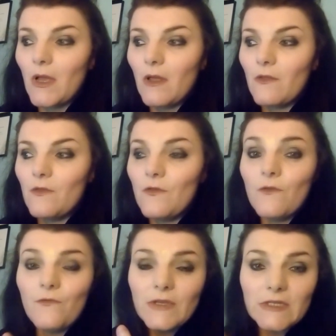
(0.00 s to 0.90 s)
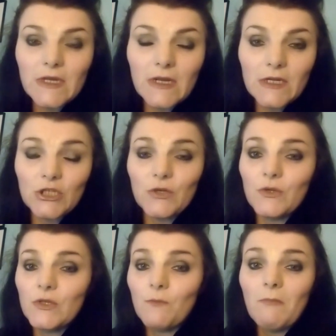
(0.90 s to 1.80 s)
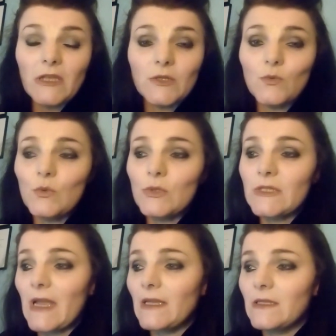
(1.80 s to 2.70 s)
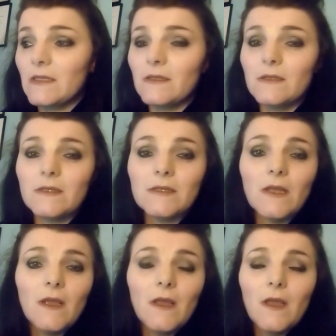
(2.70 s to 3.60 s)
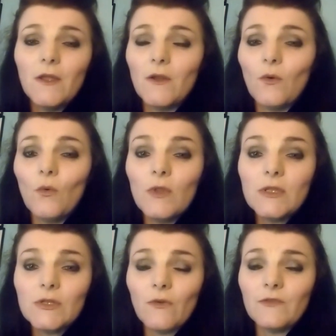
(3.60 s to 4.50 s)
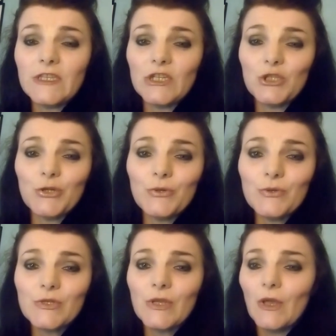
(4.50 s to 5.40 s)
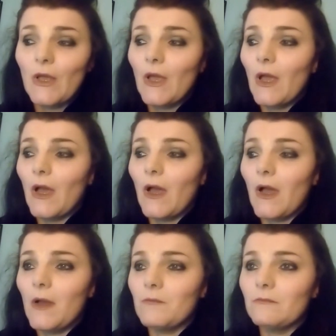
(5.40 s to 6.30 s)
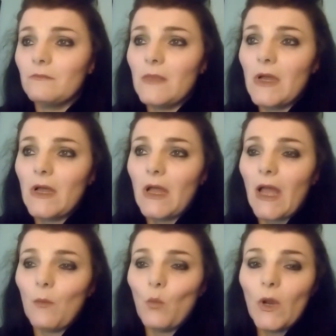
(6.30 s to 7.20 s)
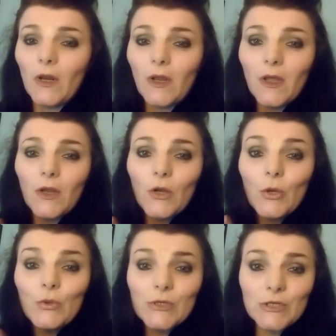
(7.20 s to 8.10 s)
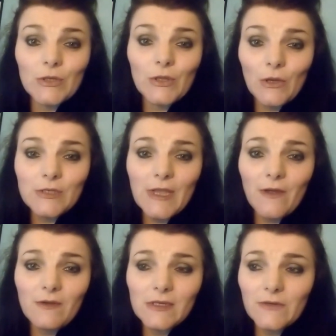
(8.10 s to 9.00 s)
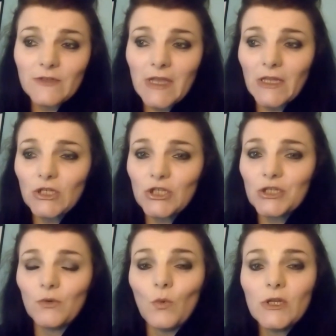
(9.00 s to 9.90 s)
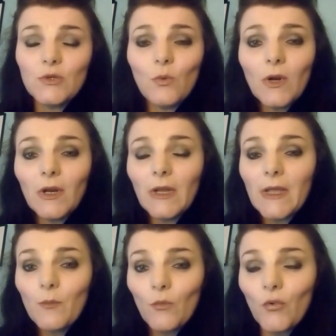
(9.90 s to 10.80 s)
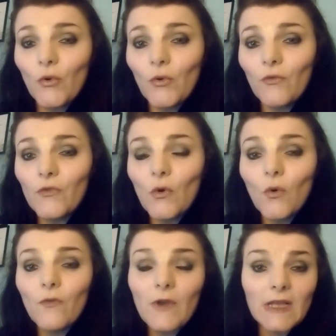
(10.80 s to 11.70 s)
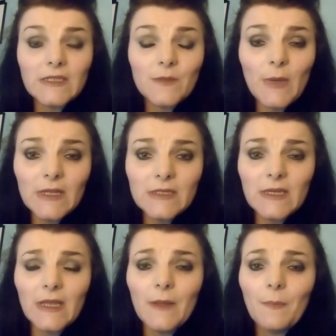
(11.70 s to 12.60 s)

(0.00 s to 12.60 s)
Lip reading: the physical issues, muscles, tendons, all of the soft tissues, and will loosen those areas of tension, which will improve your flexibility.